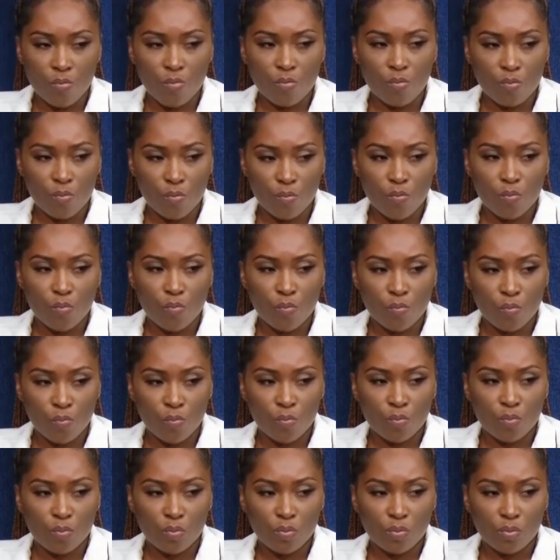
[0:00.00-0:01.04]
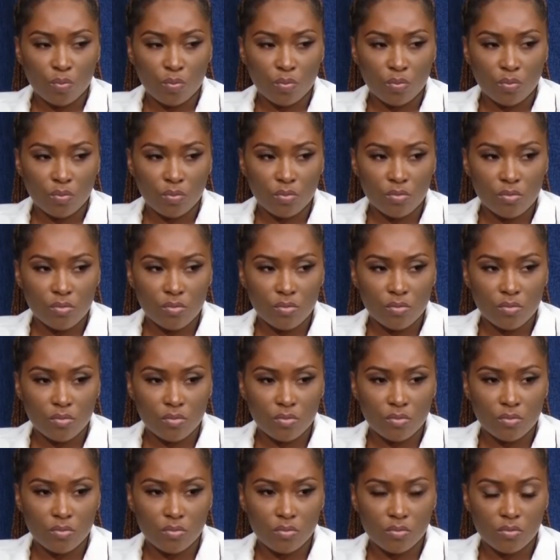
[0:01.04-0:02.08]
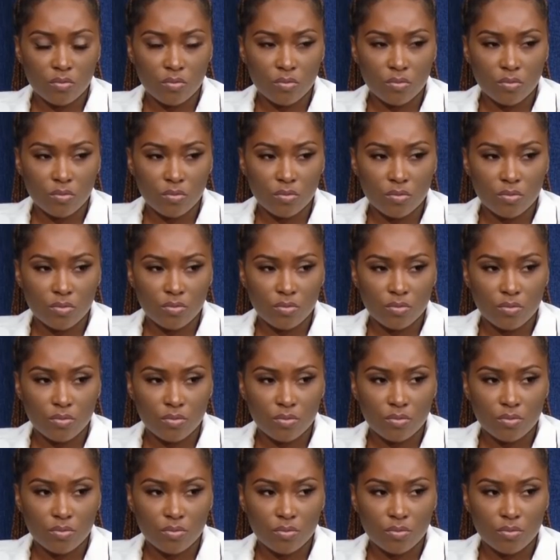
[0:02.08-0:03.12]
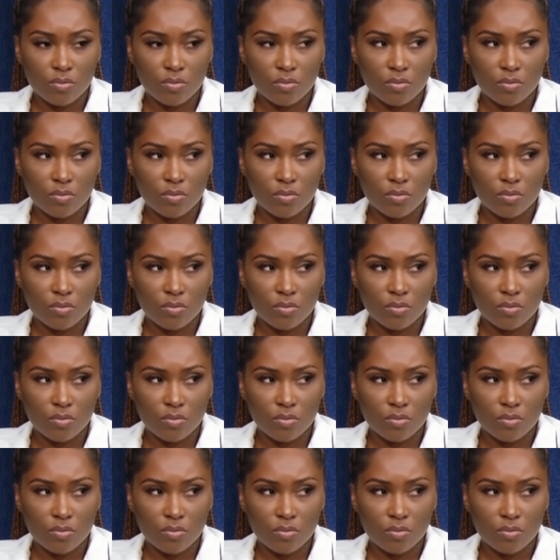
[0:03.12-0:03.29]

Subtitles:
(silent)